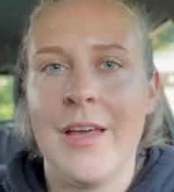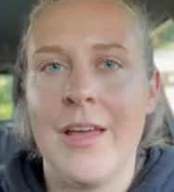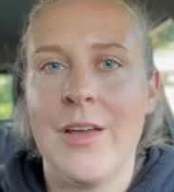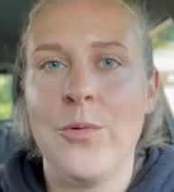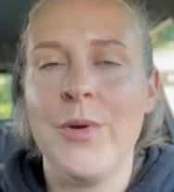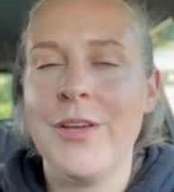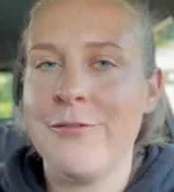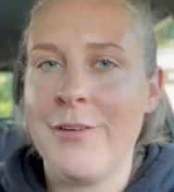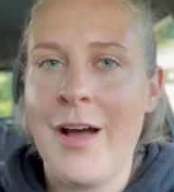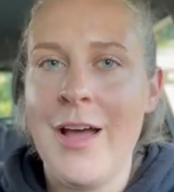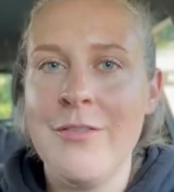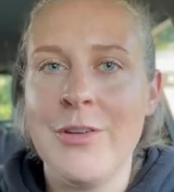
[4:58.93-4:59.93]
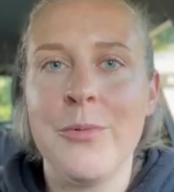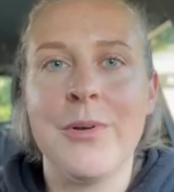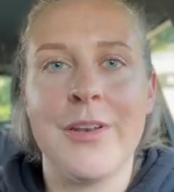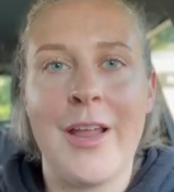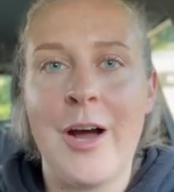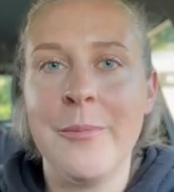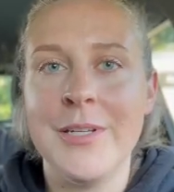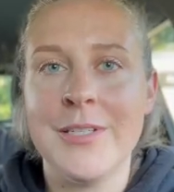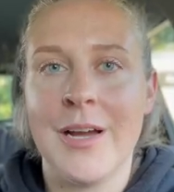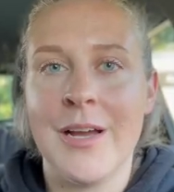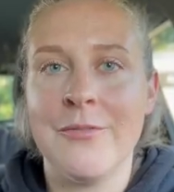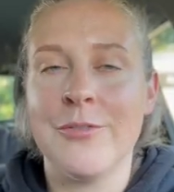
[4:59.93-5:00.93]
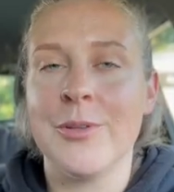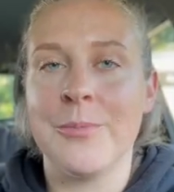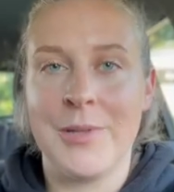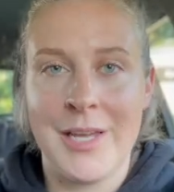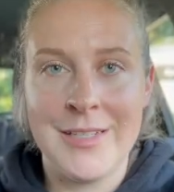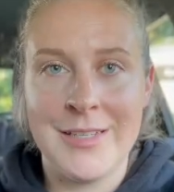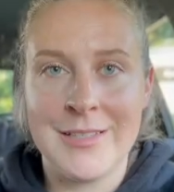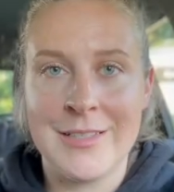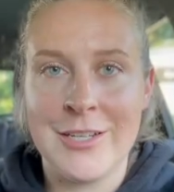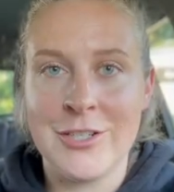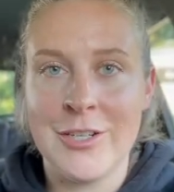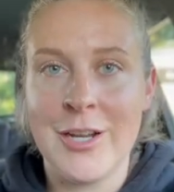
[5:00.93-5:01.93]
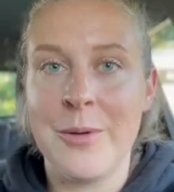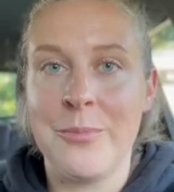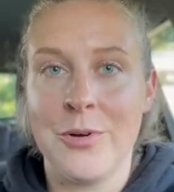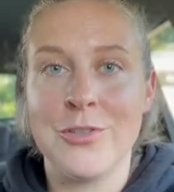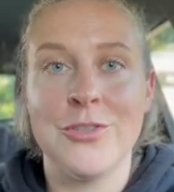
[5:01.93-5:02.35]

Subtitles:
In week 5, it would now be time for the playtest session I booked